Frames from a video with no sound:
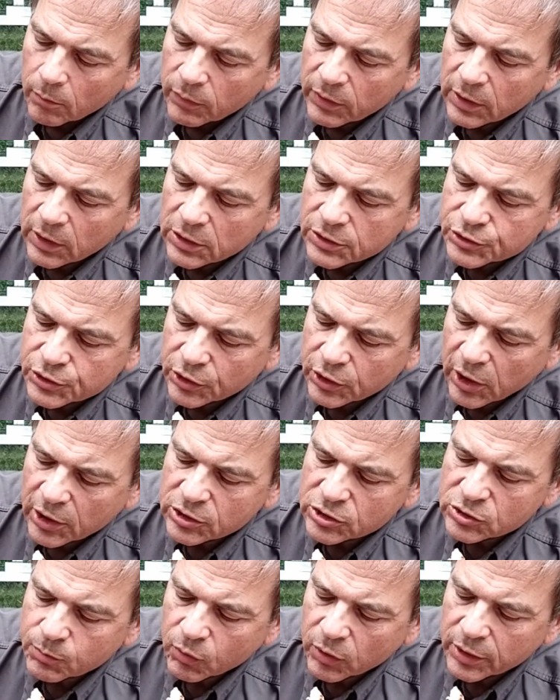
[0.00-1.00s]
Because you
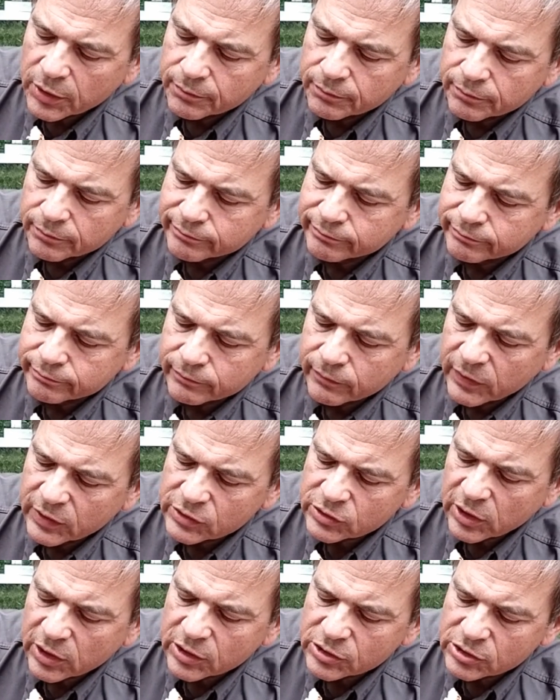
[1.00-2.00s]
kind of spread
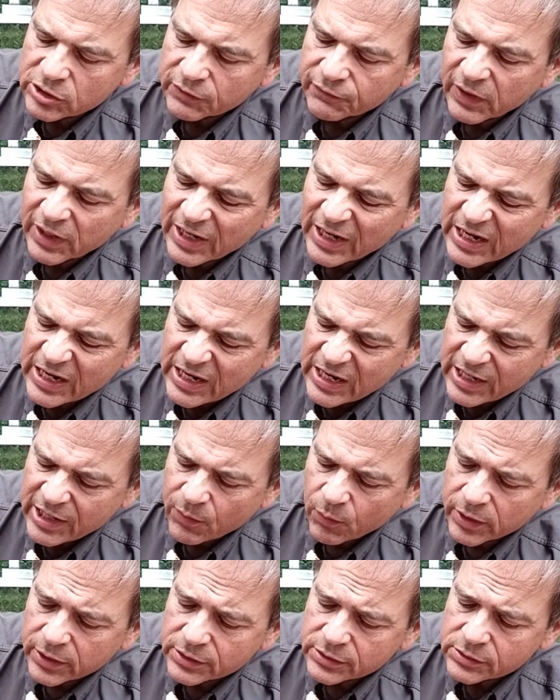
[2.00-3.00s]
this kind of stuff on it
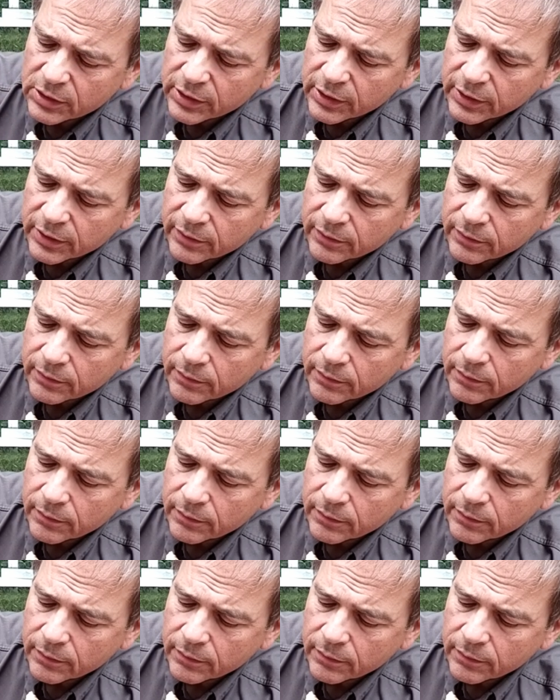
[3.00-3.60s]
anyways, like